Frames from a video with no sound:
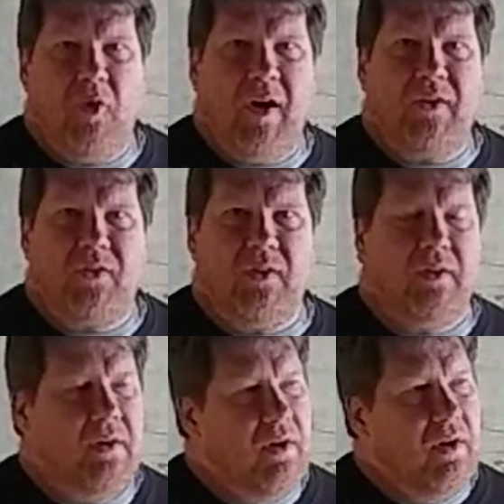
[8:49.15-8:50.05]

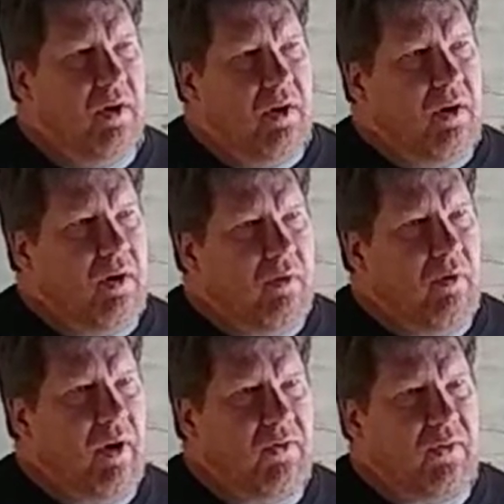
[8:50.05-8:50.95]
Wesson.
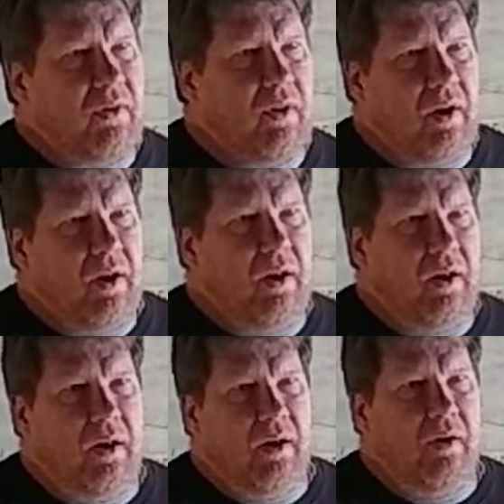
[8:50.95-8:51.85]
Wesson. Uh,
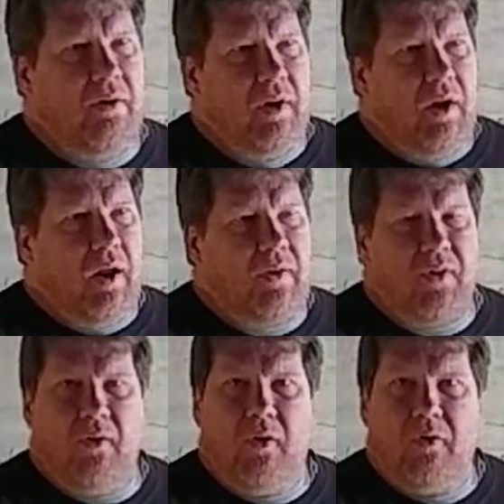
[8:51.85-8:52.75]
uh, that's
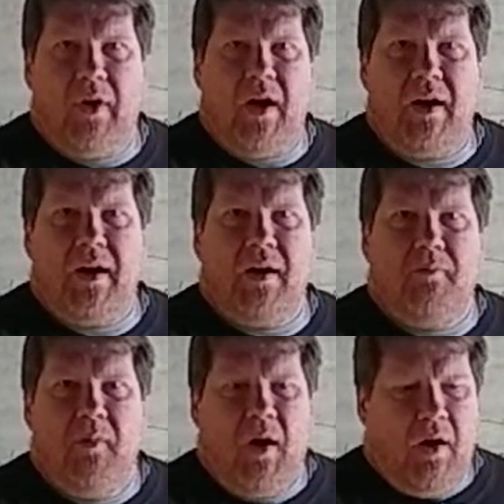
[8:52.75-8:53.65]
how old I
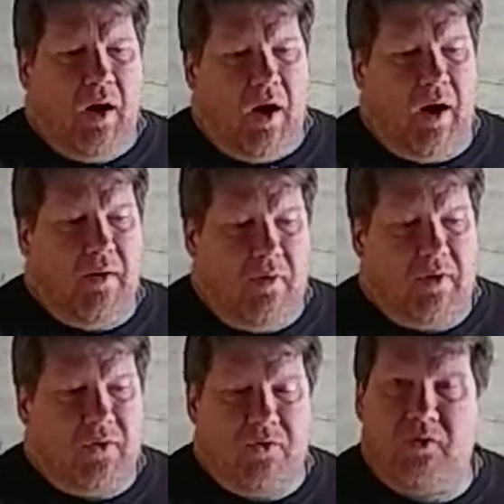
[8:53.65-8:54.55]
am. I
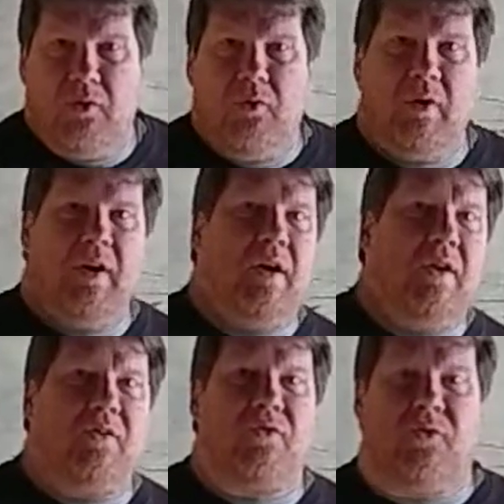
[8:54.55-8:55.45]
went to school when
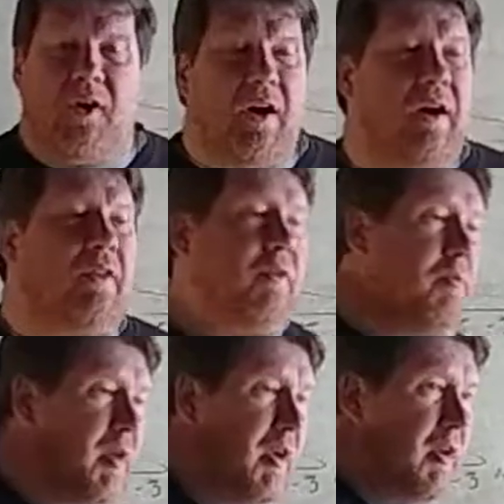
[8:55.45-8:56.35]
his father
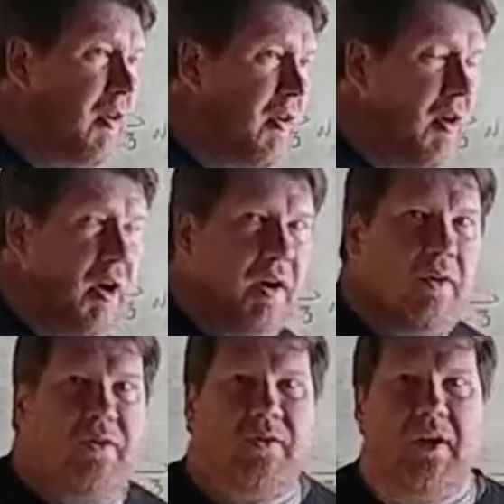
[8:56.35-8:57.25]
played at
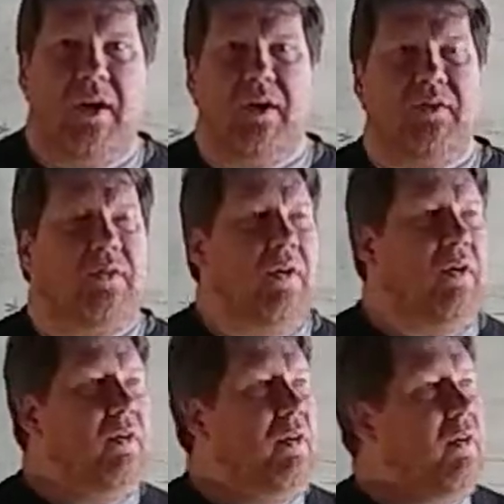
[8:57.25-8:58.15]
Ohio State.
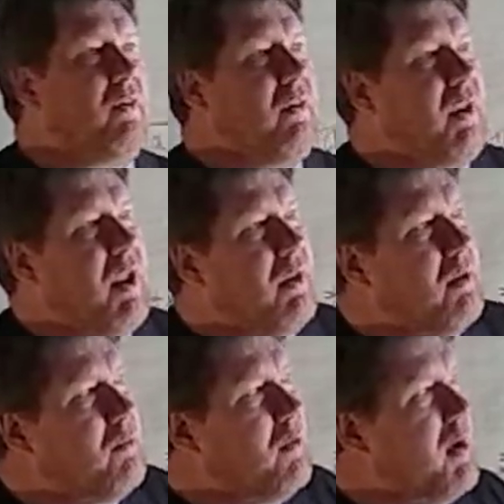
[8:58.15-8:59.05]
So, you know,
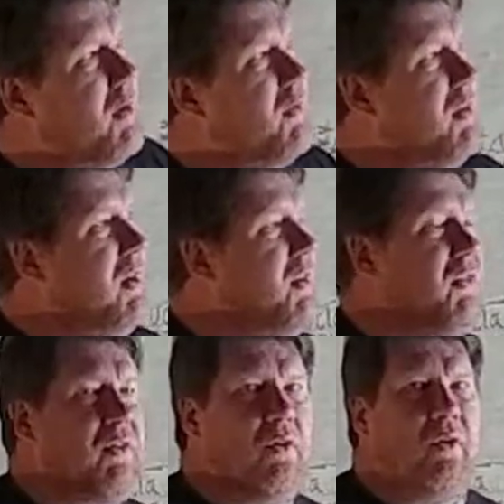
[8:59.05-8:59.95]
Kaleb Wesson,
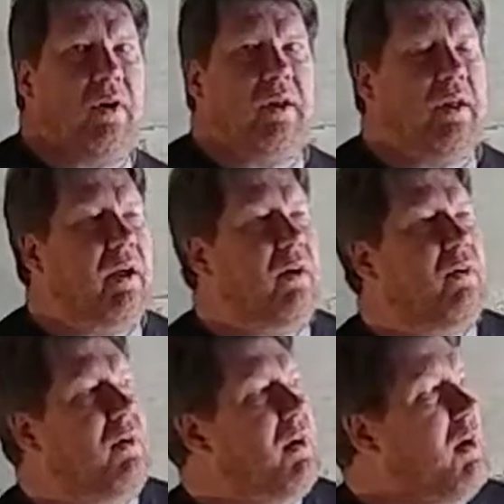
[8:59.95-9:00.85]
he's gone now.